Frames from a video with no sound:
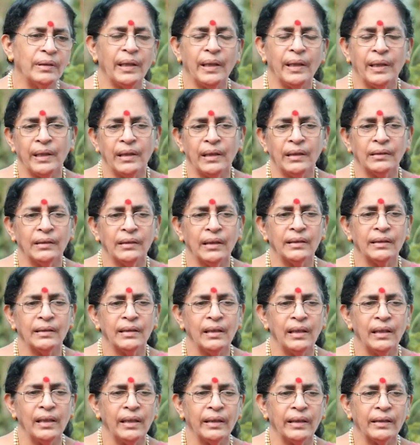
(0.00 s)
eye,
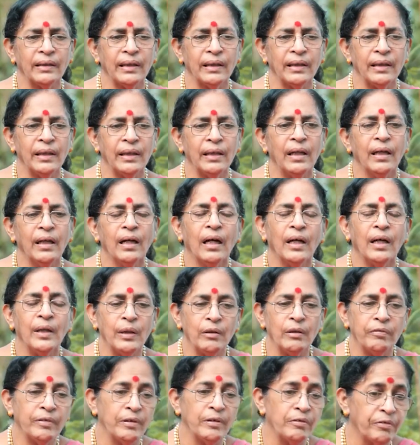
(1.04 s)
just like the eye
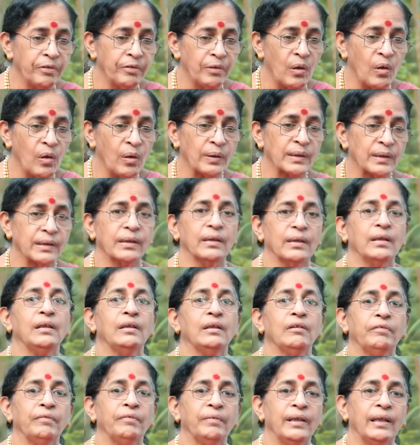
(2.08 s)
of a fox,
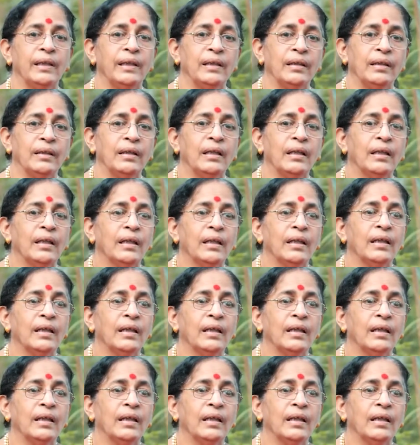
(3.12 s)
eye of a